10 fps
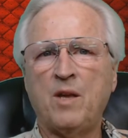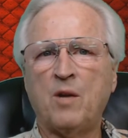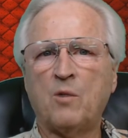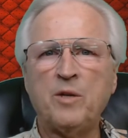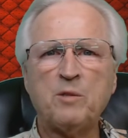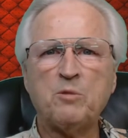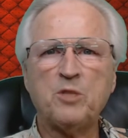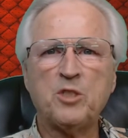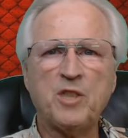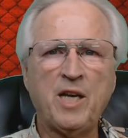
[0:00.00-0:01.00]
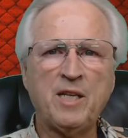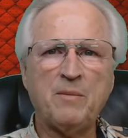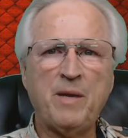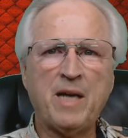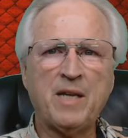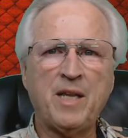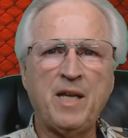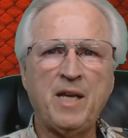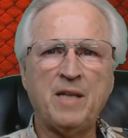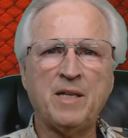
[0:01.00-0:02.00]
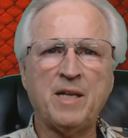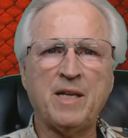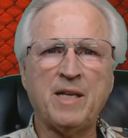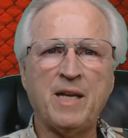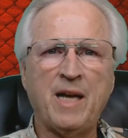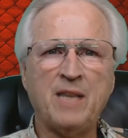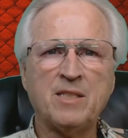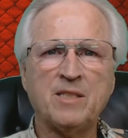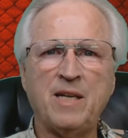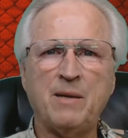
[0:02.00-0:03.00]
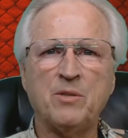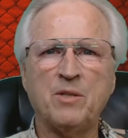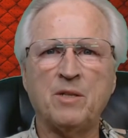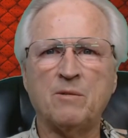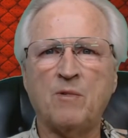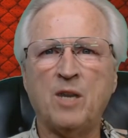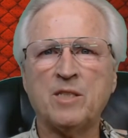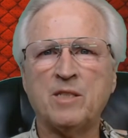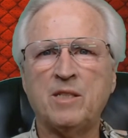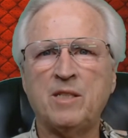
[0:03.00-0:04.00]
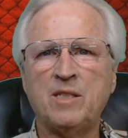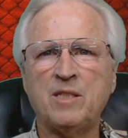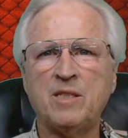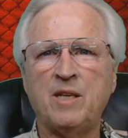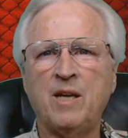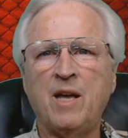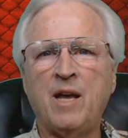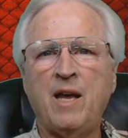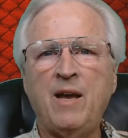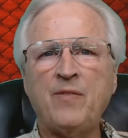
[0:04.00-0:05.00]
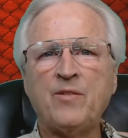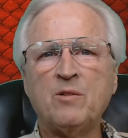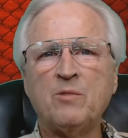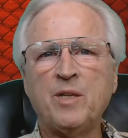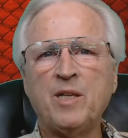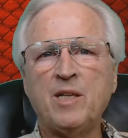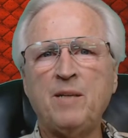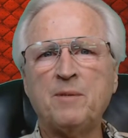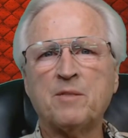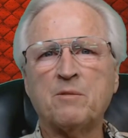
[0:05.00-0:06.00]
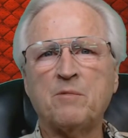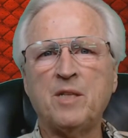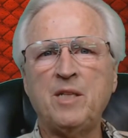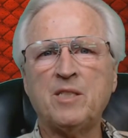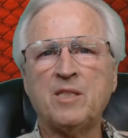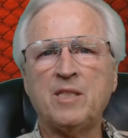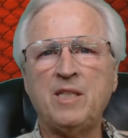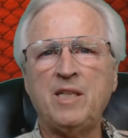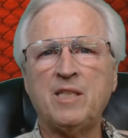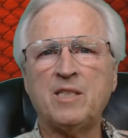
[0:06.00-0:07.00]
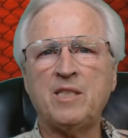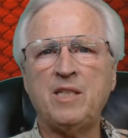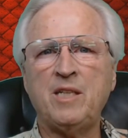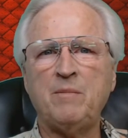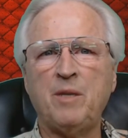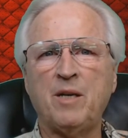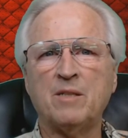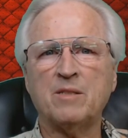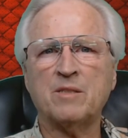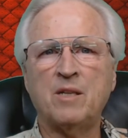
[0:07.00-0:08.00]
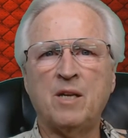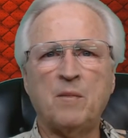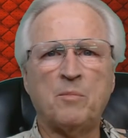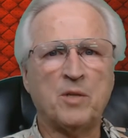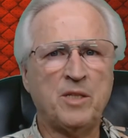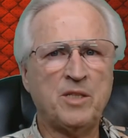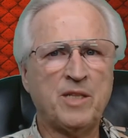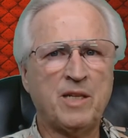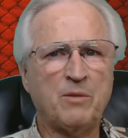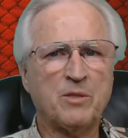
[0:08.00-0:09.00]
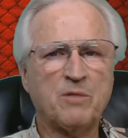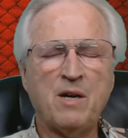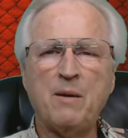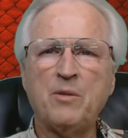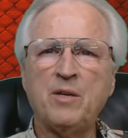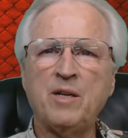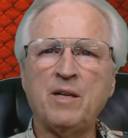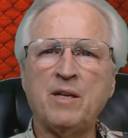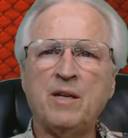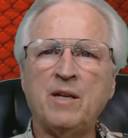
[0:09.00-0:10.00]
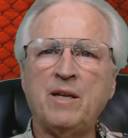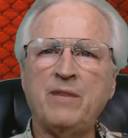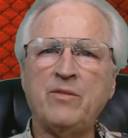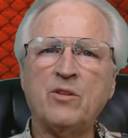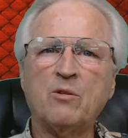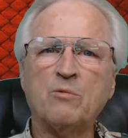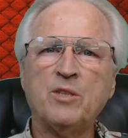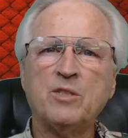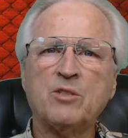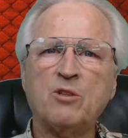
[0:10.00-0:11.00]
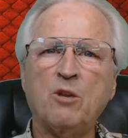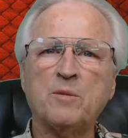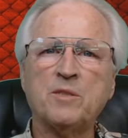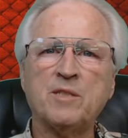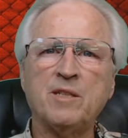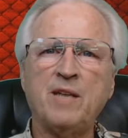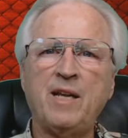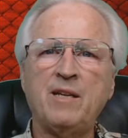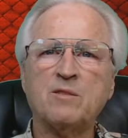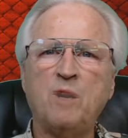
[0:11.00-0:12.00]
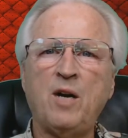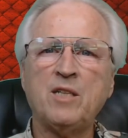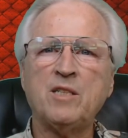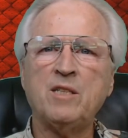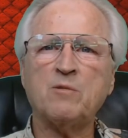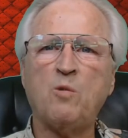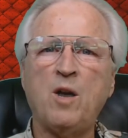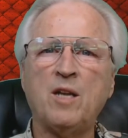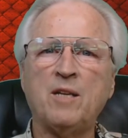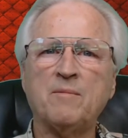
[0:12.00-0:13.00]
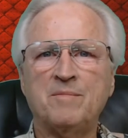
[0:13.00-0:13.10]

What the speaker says: Rich was shot in the back of the head in a nice neighborhood in Washington, D.C. after WikiLeaks released the DNC emails. Police said it was a robbery, even though Rich's corpse still had his watch and his wallet.